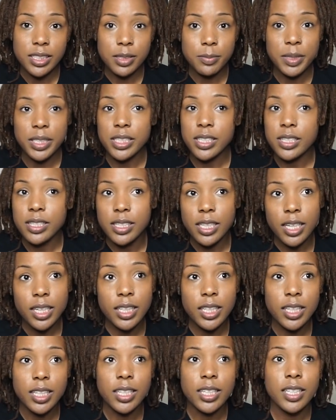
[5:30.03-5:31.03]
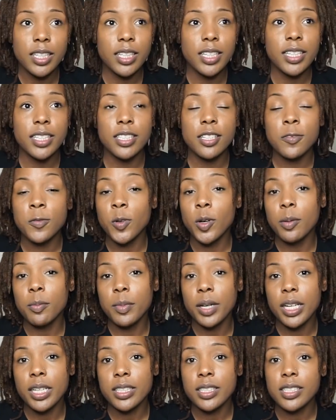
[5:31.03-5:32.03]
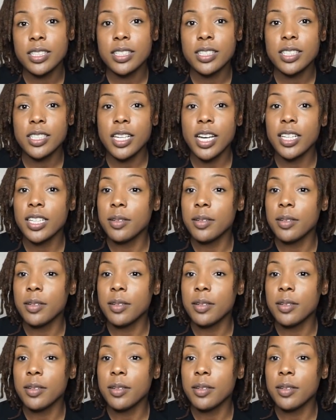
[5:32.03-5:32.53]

been sick. He's four months.